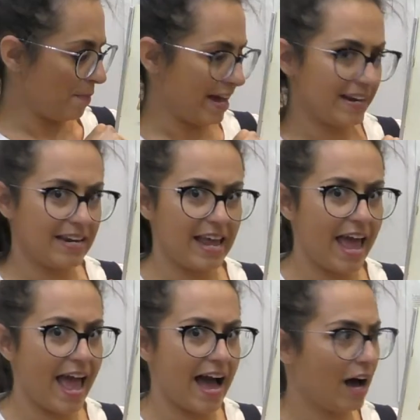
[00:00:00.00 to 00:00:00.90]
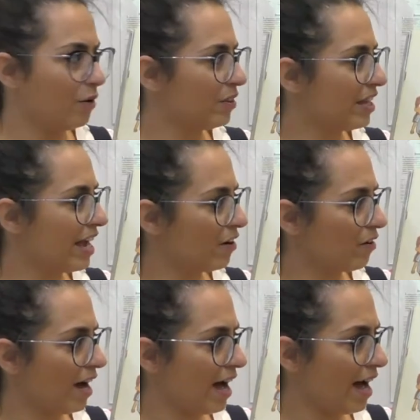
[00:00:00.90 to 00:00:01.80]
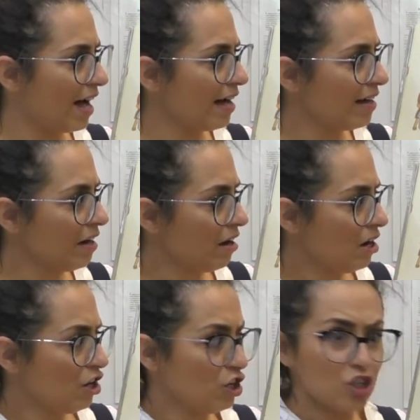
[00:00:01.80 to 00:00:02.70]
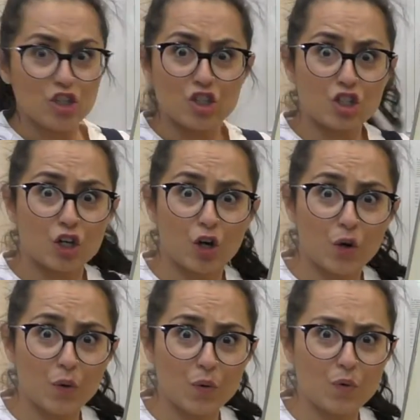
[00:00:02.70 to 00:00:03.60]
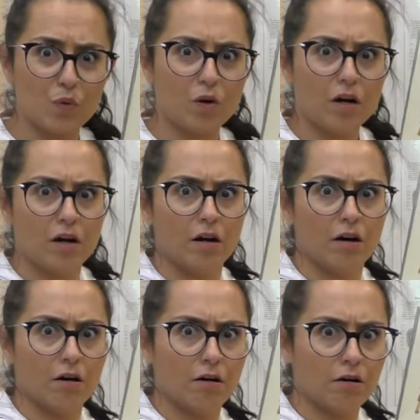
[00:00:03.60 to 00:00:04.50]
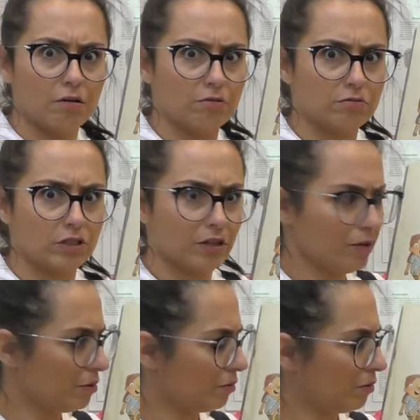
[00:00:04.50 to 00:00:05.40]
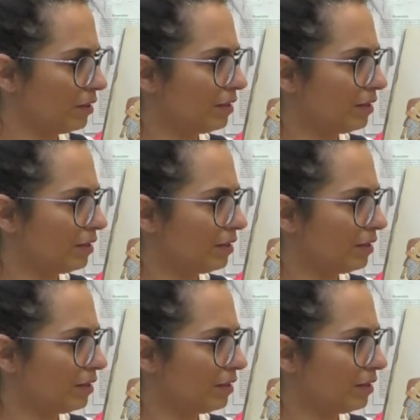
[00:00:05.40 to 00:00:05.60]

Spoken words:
But now there are two. Oh no.